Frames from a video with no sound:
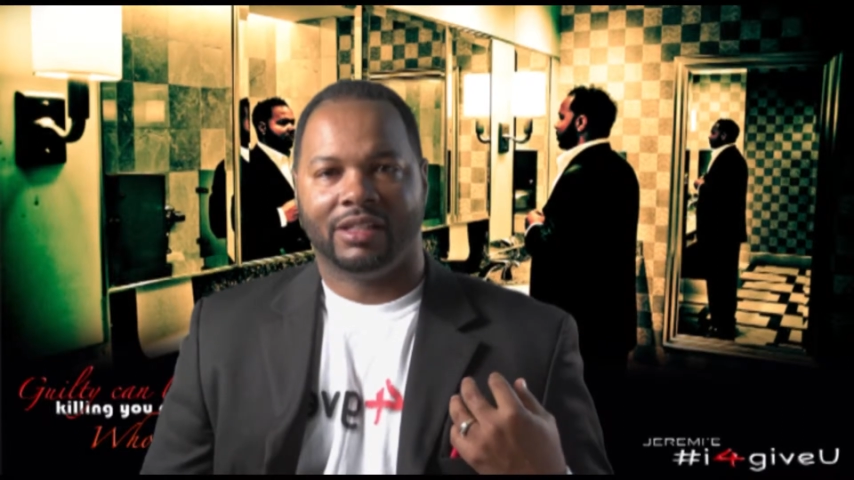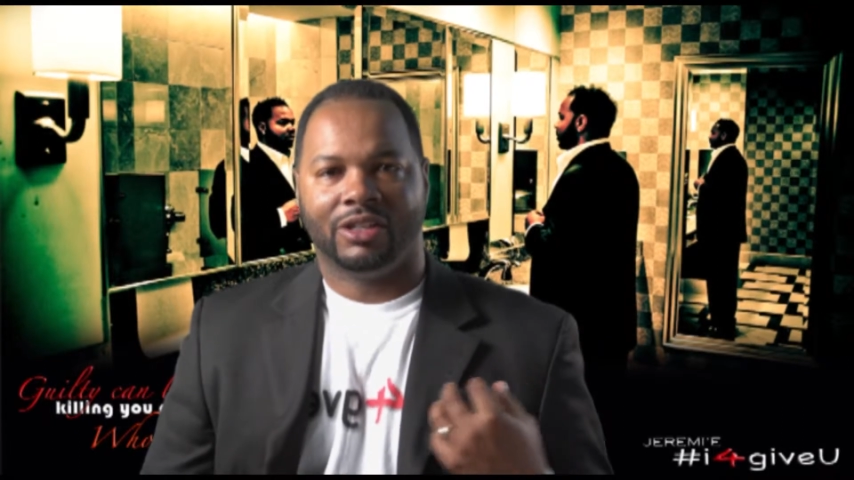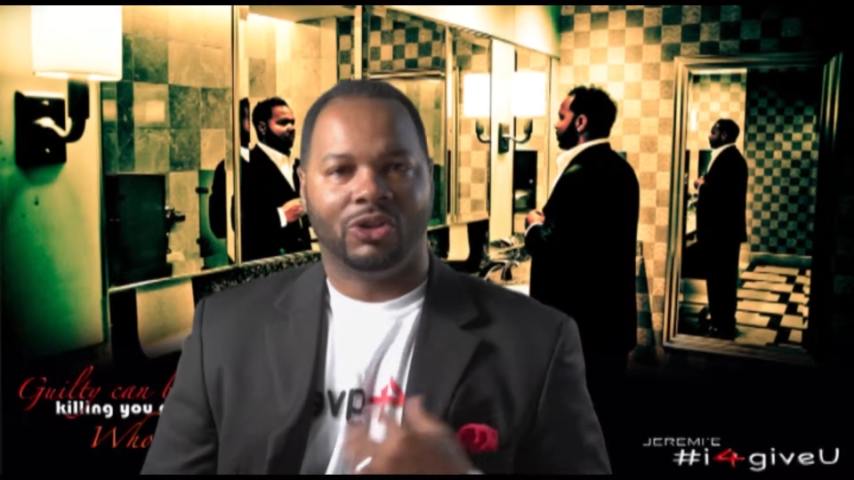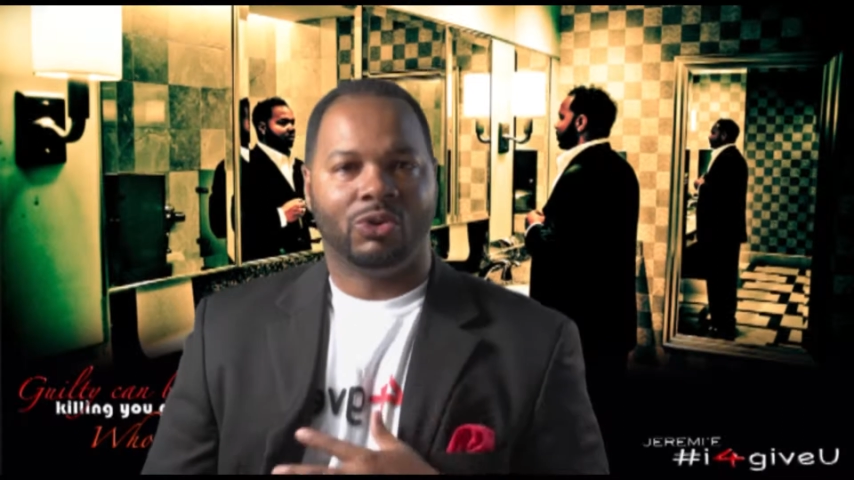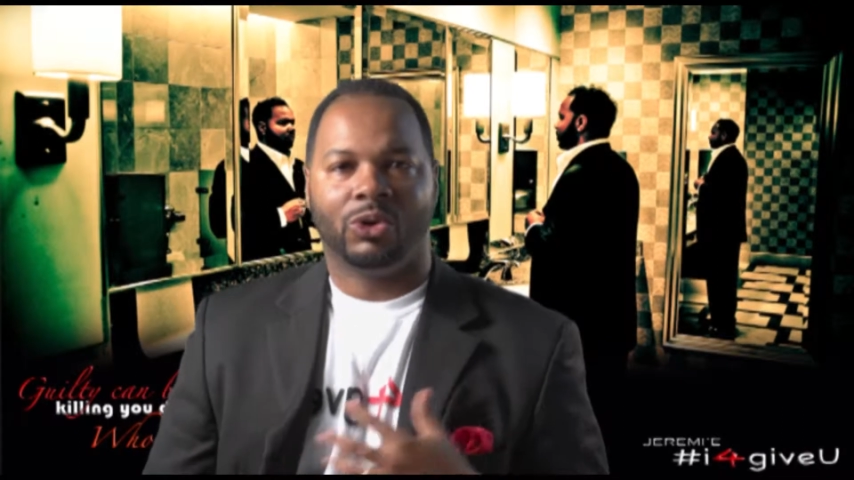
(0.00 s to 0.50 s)

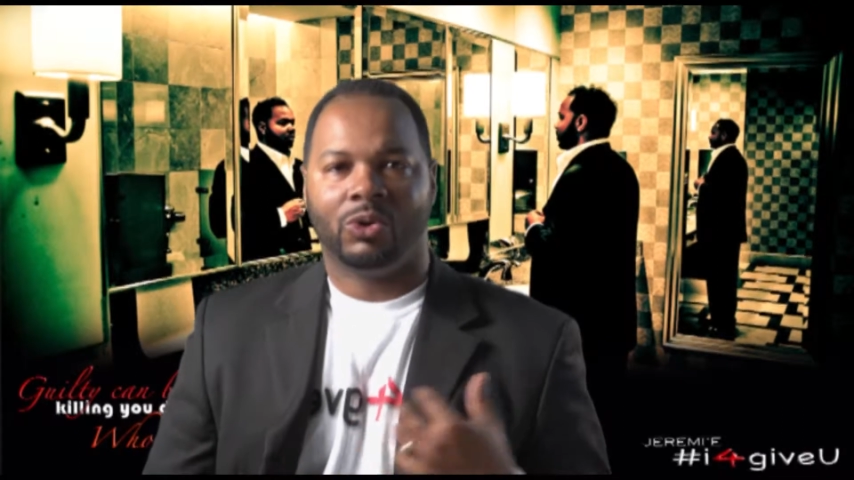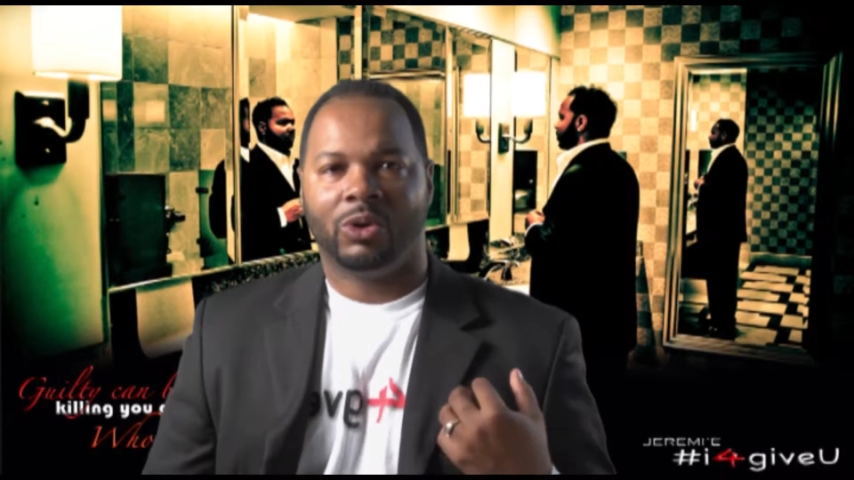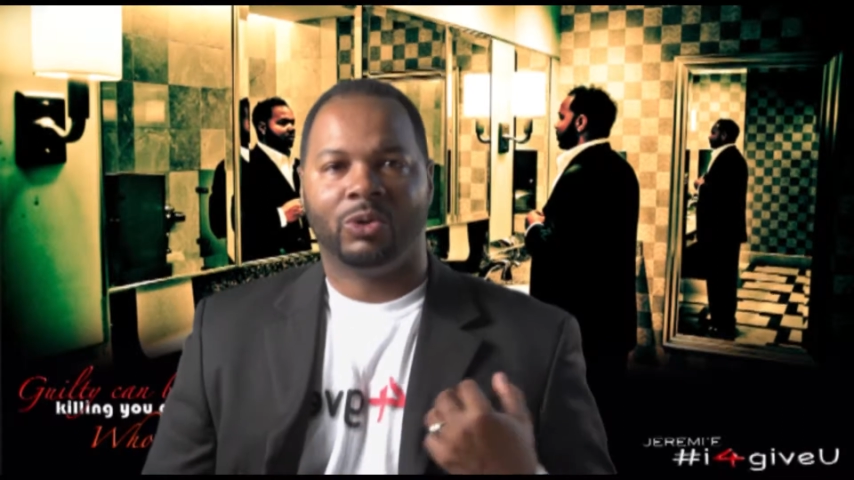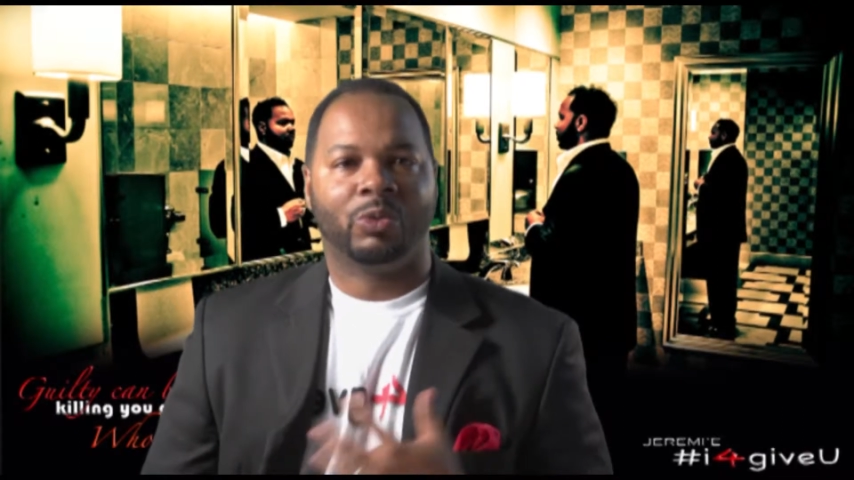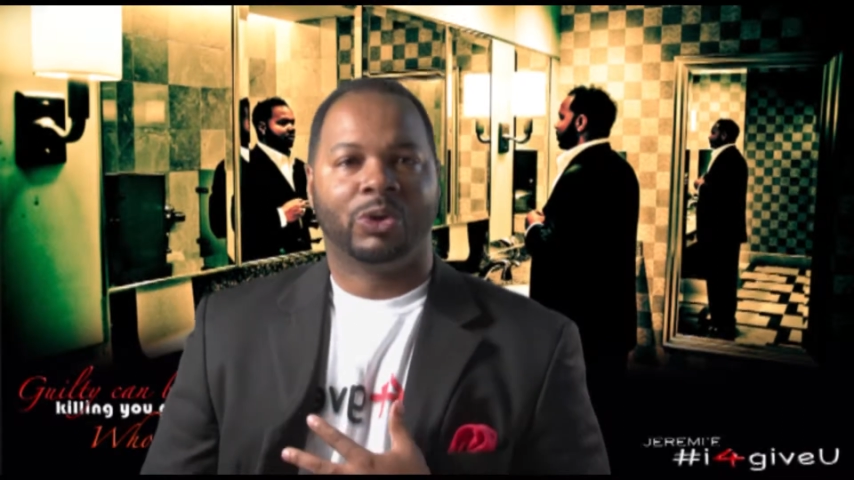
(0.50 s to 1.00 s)
the logo
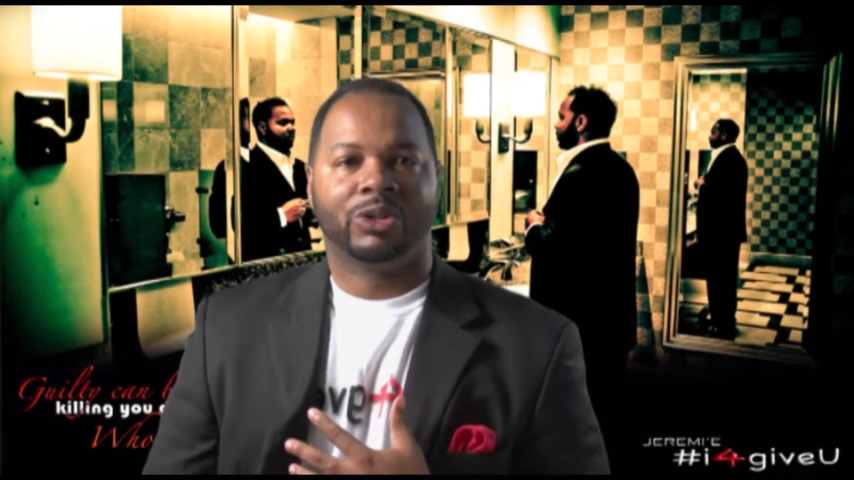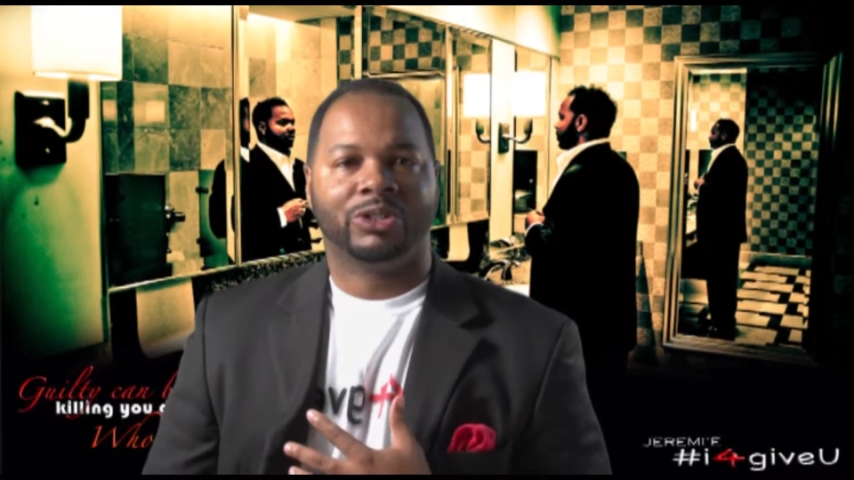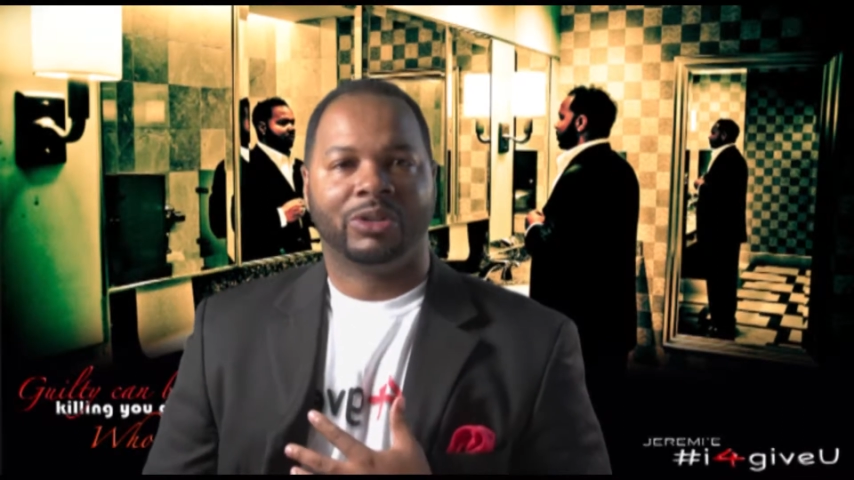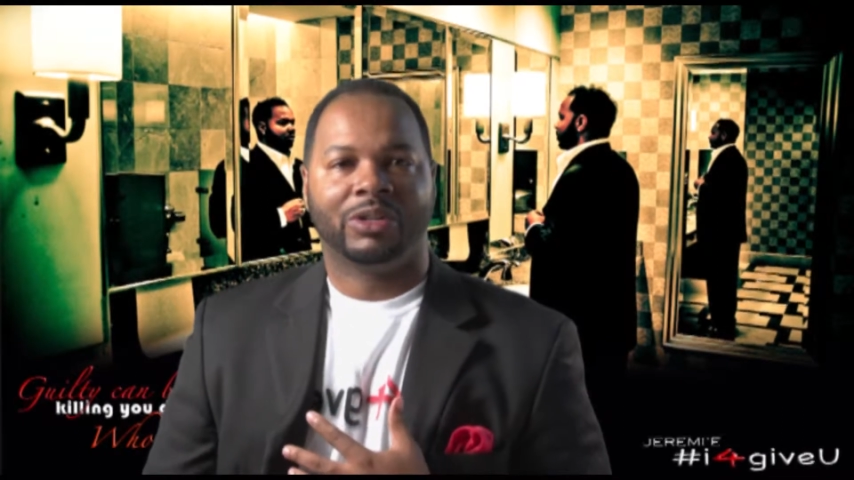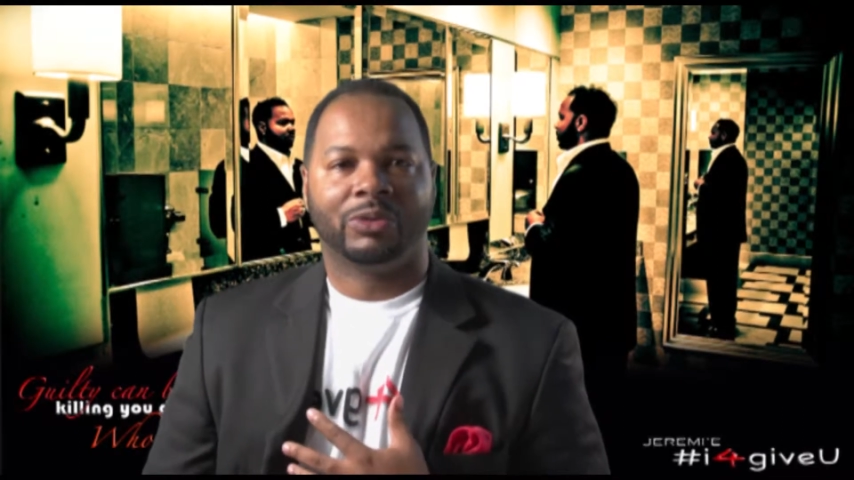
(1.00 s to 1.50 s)
or the
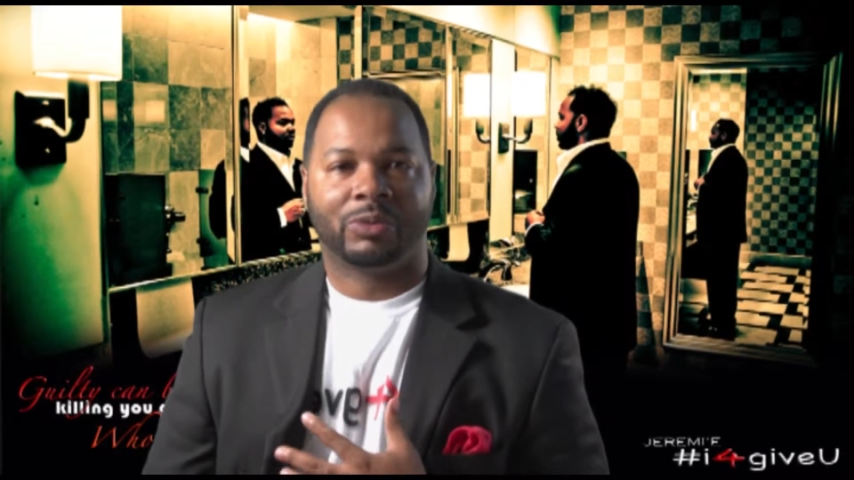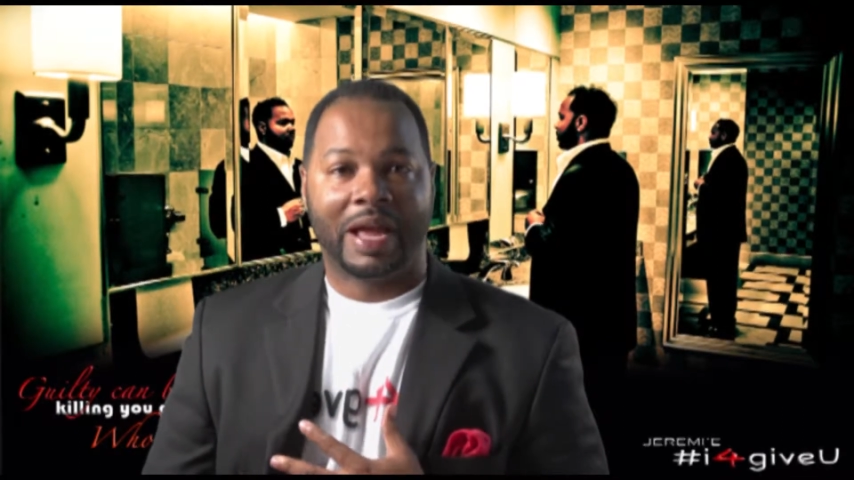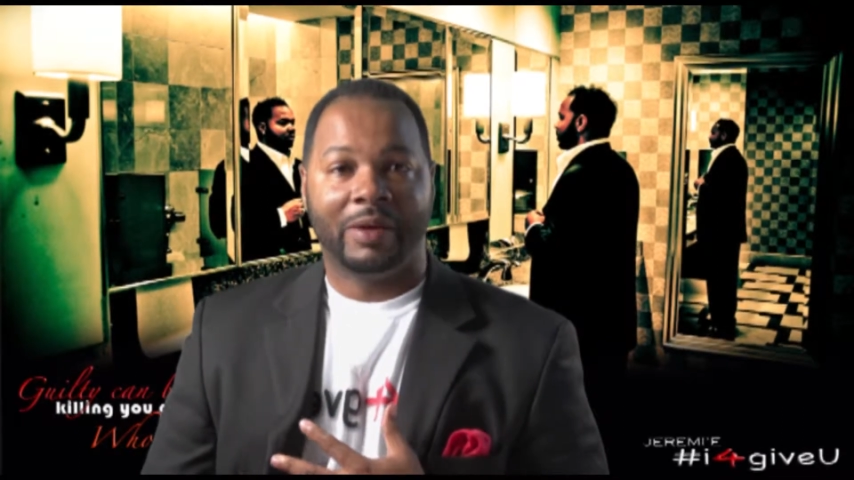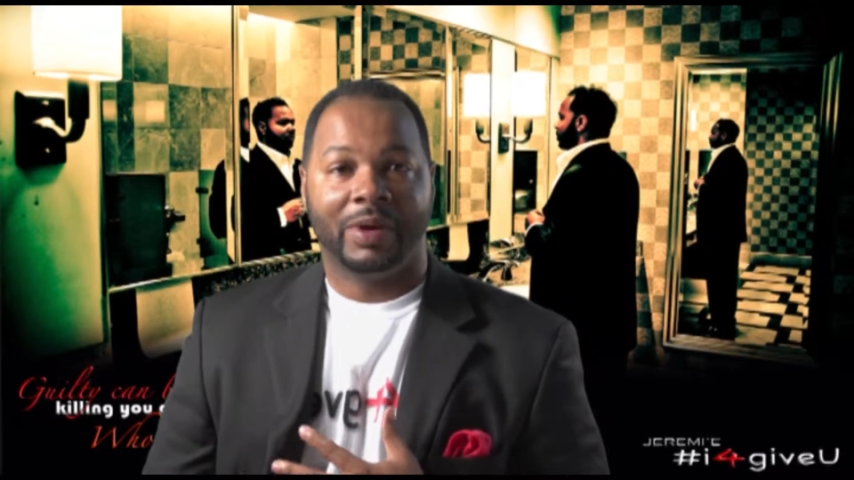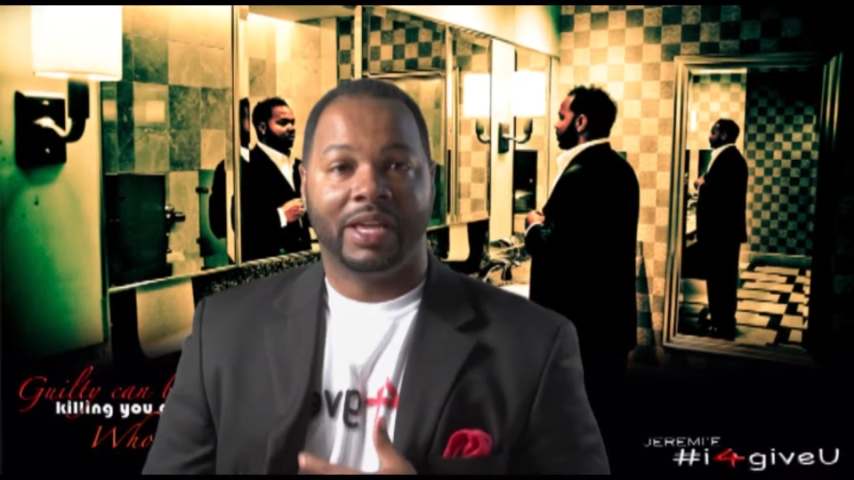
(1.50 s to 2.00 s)
words on it the
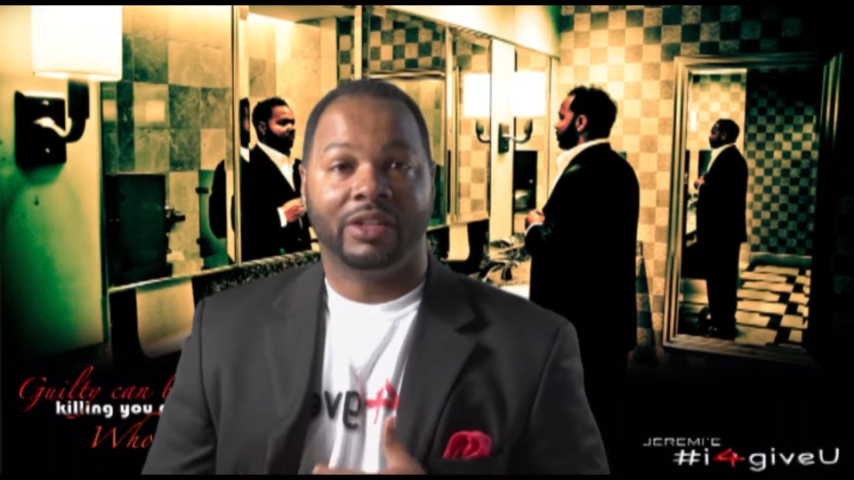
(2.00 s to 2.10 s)
right way,